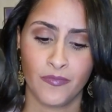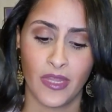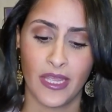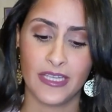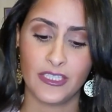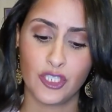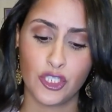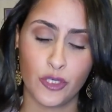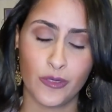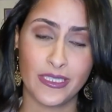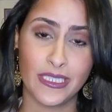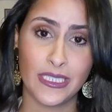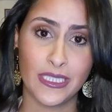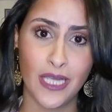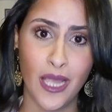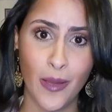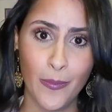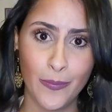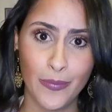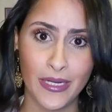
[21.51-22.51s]
Insurance
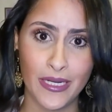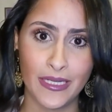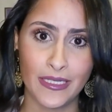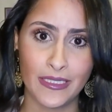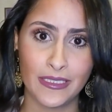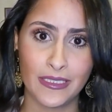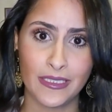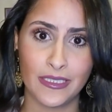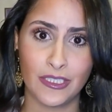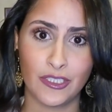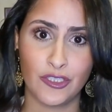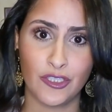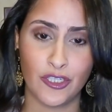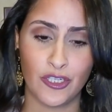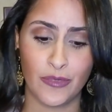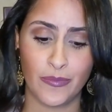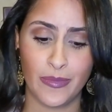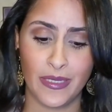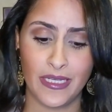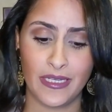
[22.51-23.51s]
companies
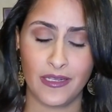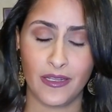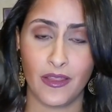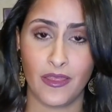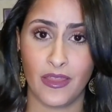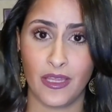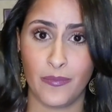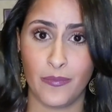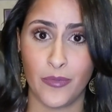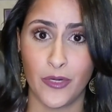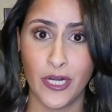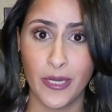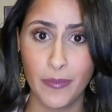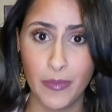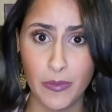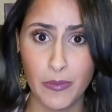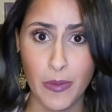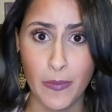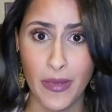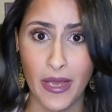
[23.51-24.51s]
determine the
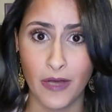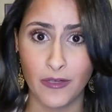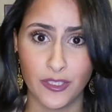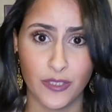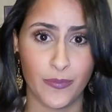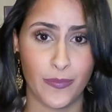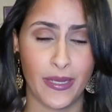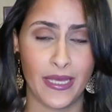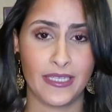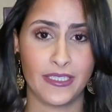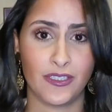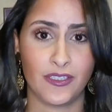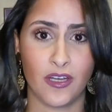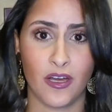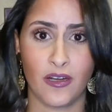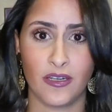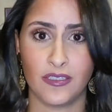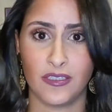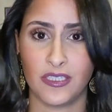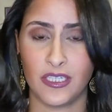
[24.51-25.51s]
premium amount based
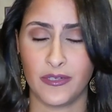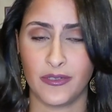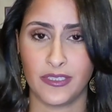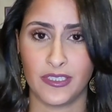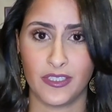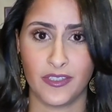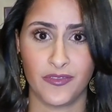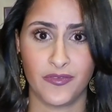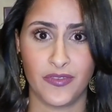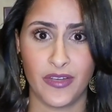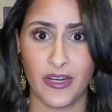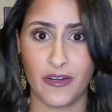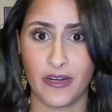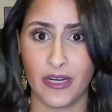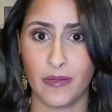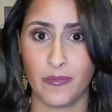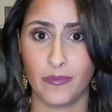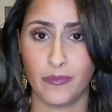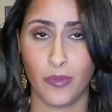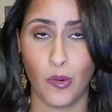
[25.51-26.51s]
on a series of very
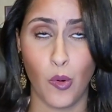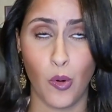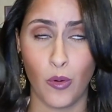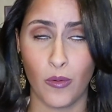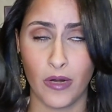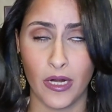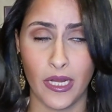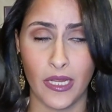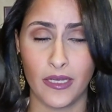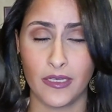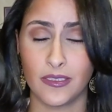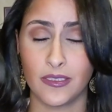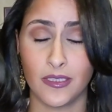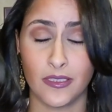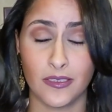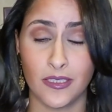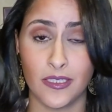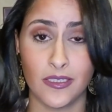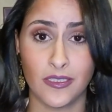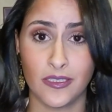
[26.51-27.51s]
boring
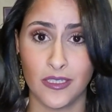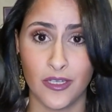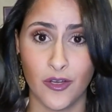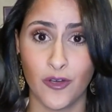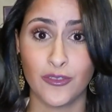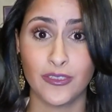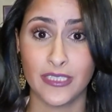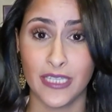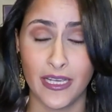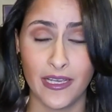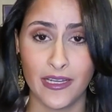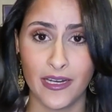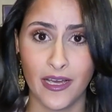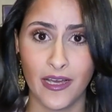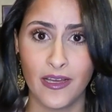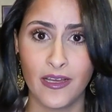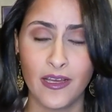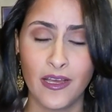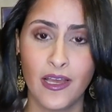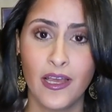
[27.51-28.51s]
statistical data